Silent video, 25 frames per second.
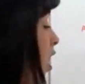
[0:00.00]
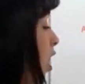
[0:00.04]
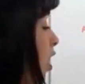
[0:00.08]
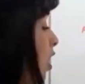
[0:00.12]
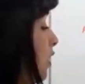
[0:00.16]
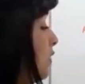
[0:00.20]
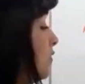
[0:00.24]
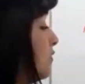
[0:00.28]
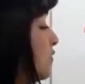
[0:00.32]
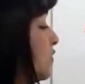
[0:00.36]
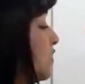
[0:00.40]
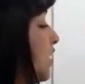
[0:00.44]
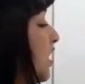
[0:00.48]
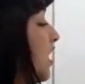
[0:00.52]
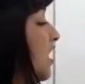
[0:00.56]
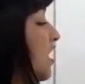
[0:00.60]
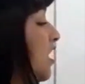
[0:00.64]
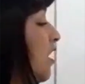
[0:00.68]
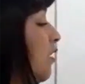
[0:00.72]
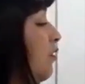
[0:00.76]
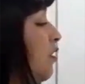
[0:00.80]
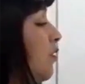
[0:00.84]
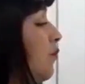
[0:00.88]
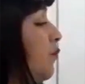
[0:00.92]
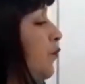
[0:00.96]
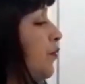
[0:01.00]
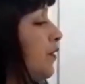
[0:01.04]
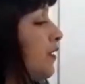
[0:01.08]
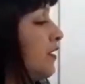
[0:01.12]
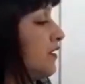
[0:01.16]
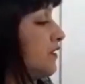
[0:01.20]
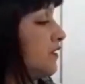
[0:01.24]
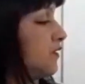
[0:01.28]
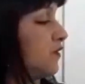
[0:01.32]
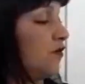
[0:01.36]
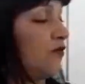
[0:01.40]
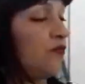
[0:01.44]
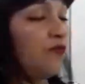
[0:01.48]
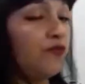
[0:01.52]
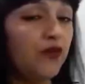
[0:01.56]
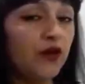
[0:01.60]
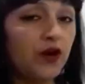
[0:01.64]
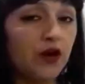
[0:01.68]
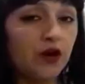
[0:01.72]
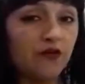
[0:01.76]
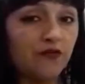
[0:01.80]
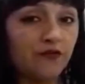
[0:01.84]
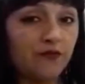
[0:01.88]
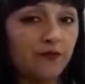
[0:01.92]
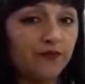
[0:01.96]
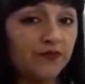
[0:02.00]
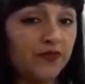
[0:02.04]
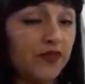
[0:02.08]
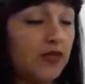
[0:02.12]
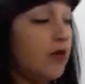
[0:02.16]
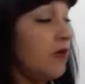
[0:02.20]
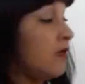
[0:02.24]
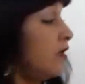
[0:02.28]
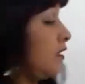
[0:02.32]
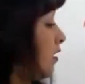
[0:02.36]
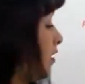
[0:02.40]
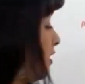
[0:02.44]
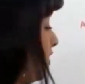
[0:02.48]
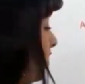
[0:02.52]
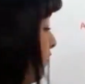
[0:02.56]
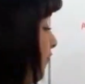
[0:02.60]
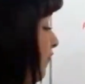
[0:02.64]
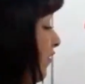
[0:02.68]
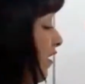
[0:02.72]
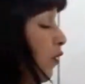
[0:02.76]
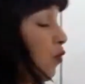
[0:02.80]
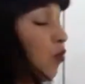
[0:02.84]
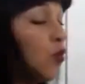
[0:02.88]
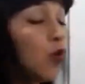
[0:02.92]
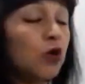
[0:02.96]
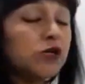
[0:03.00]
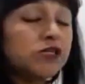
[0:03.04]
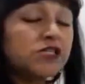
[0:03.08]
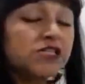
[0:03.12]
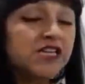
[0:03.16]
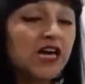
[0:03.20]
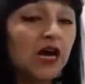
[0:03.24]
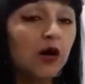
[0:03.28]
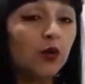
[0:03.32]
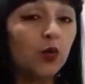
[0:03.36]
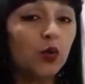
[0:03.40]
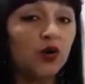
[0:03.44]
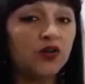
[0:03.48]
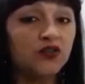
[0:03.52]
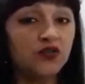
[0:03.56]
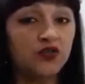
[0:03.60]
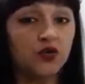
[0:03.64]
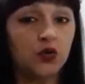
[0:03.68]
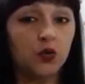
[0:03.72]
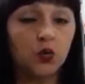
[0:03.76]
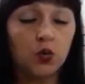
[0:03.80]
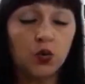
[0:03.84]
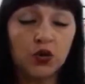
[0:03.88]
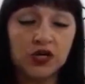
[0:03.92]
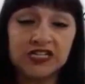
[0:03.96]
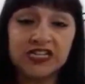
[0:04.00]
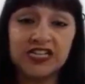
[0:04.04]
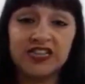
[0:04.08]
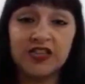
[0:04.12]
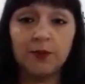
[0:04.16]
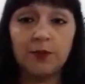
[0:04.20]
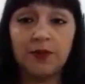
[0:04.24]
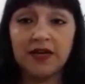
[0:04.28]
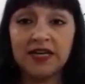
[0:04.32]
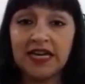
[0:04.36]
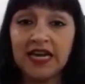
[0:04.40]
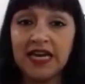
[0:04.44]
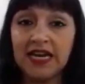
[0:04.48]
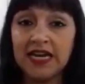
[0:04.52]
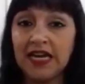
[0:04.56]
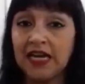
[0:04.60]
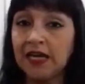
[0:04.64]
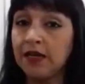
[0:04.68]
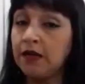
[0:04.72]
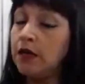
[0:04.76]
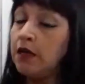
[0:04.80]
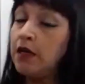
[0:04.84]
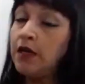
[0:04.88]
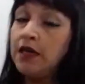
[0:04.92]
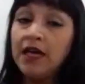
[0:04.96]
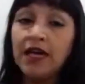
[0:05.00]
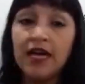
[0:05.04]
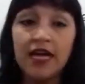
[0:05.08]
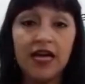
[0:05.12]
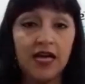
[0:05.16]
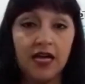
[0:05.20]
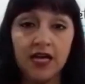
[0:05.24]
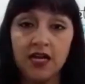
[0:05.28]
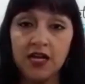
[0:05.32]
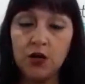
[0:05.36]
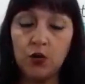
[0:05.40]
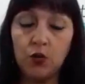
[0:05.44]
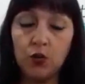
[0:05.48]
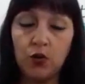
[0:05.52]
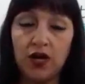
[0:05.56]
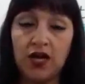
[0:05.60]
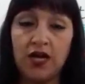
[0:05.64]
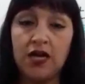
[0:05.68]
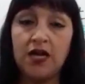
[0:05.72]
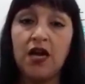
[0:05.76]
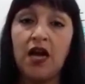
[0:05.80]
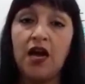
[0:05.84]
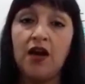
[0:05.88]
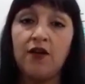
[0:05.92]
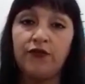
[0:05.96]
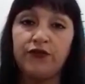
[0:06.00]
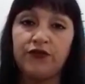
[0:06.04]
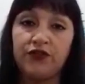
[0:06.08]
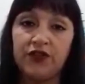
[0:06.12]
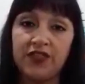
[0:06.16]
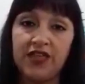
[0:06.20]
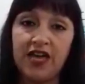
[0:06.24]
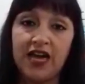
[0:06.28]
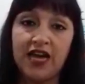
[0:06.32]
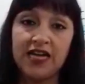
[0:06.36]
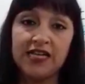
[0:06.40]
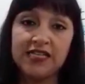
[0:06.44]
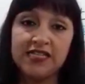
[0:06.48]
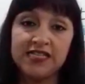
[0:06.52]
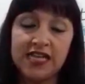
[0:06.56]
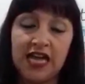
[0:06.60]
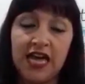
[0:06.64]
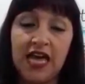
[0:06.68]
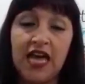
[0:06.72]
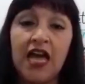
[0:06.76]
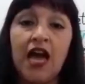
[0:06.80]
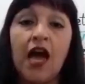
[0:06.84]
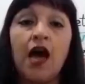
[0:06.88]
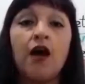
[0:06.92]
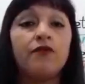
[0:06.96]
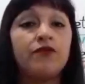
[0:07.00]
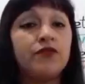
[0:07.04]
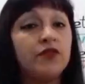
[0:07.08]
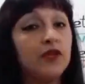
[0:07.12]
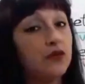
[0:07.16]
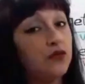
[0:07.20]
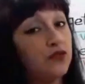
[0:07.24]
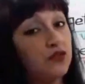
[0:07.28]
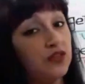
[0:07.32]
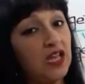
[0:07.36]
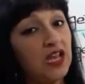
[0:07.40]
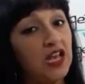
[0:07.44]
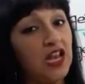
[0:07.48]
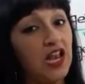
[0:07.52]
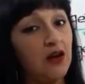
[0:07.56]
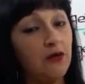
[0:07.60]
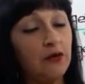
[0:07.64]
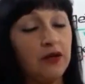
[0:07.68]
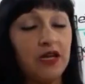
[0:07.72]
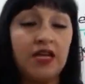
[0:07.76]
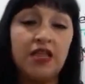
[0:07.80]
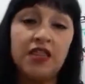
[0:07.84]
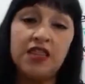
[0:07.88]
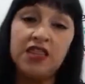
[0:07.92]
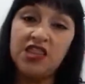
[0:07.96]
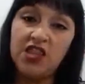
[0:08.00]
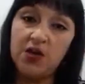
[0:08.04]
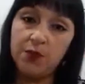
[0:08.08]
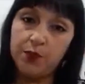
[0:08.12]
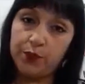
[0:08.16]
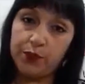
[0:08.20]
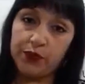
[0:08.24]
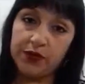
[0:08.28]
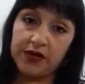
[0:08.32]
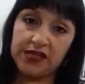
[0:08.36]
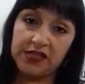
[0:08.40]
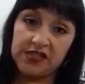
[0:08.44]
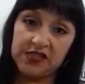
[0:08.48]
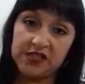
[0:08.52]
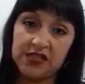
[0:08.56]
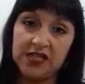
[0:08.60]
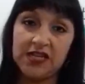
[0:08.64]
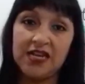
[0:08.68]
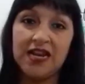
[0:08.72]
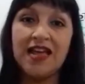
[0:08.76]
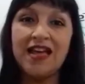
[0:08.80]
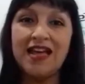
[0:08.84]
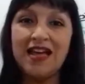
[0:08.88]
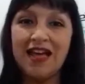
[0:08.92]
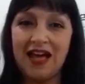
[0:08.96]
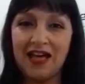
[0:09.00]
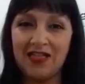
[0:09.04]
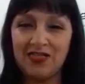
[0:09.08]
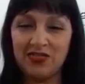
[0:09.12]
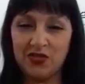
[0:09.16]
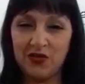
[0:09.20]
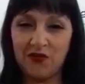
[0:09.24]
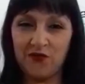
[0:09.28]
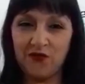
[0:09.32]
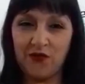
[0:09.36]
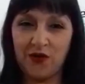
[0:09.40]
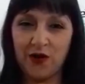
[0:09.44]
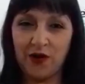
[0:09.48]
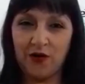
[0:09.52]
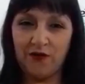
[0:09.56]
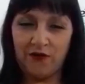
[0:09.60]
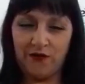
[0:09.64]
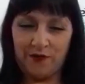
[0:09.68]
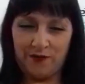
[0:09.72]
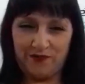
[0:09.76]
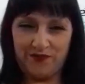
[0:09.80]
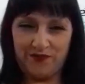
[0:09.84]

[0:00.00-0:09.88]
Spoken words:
Auxiliary person verb. If I want a question word at the beginning, anyway, after that, I have the auxiliary, the person, and the verb.